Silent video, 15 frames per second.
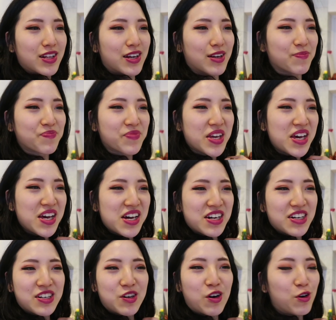like
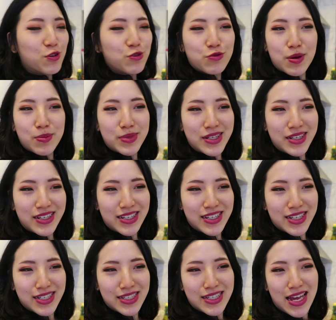cold
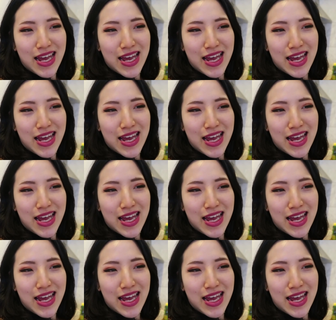remedies